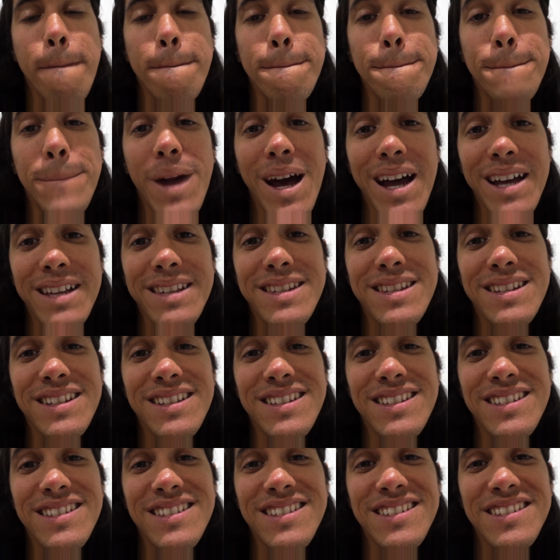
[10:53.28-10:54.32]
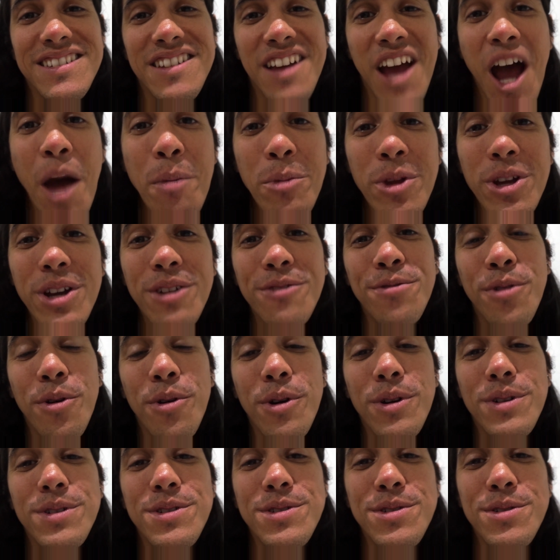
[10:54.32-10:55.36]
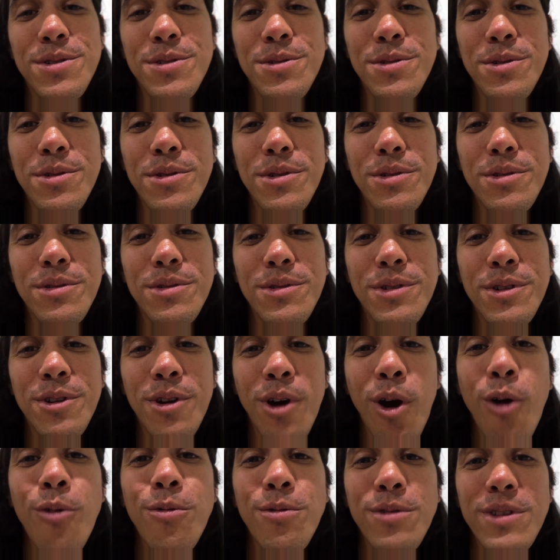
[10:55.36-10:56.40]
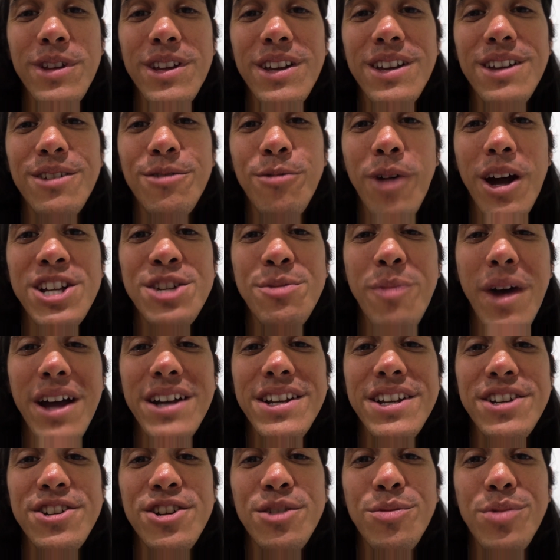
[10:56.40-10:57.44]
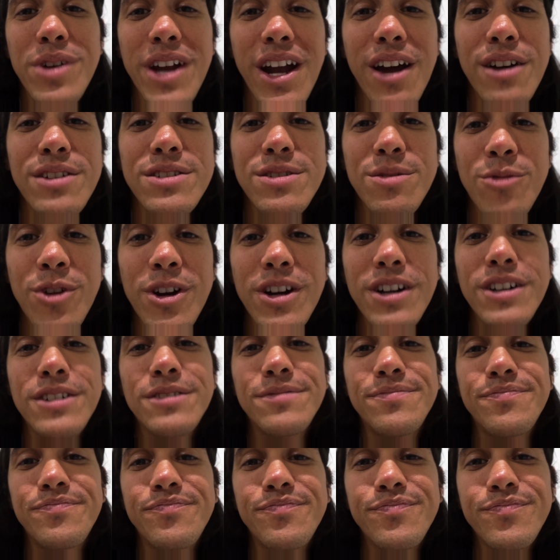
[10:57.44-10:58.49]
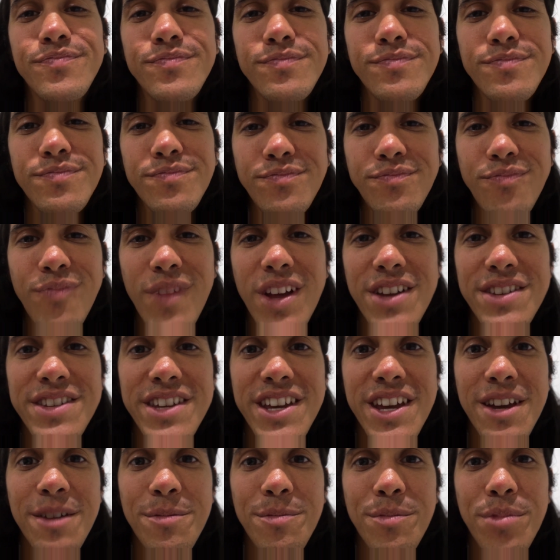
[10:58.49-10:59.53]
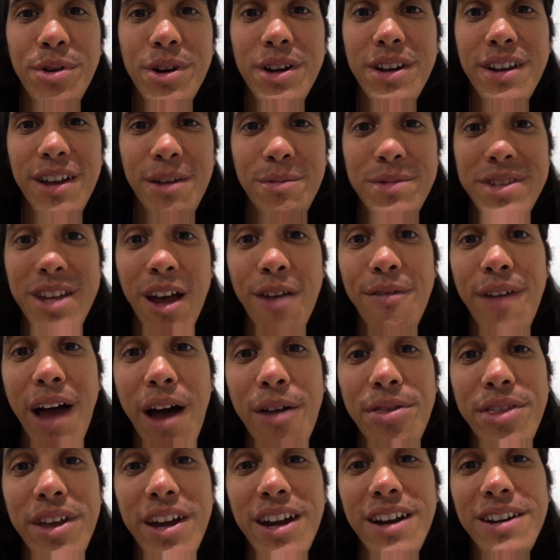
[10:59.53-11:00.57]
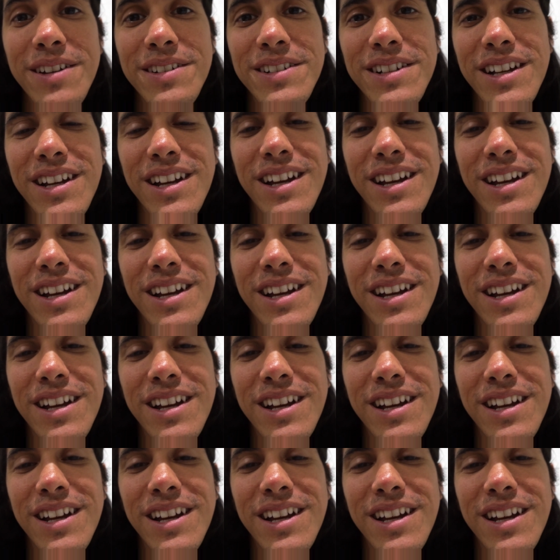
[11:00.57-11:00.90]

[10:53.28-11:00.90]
But I'm looking forward to, hopefully watching my teacher put out some work and see him put himself out there.